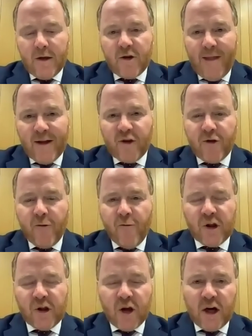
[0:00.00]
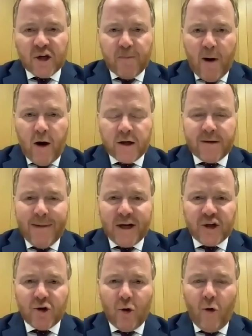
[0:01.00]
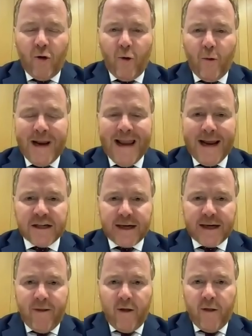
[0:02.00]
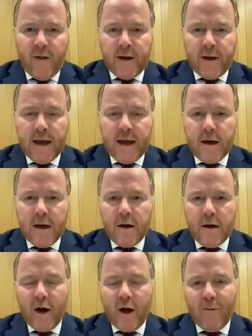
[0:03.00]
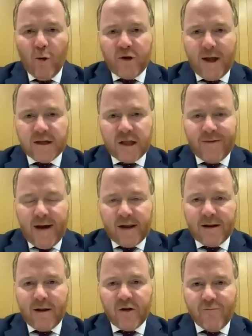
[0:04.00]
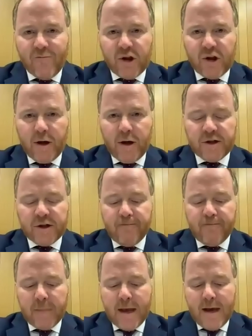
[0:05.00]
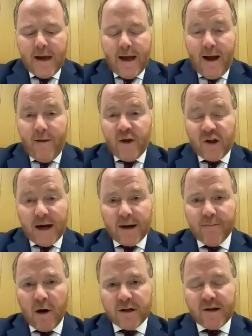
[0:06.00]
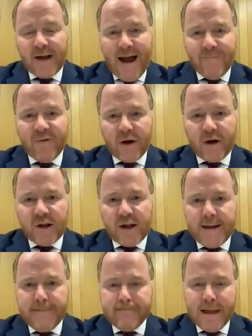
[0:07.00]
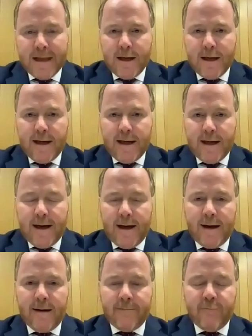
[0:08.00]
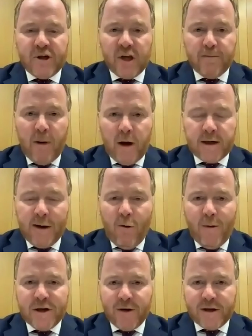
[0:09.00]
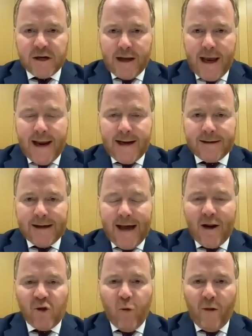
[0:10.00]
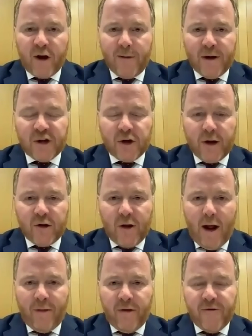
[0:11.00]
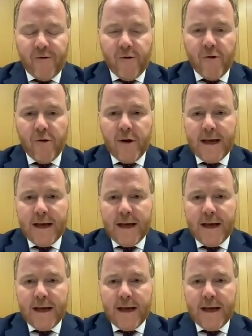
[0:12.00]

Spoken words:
So that's the research part, to make sure that we link together the global centers of excellence in research. The second part is advocacy, which is partly what we're doing today, and it's what the Commission has done through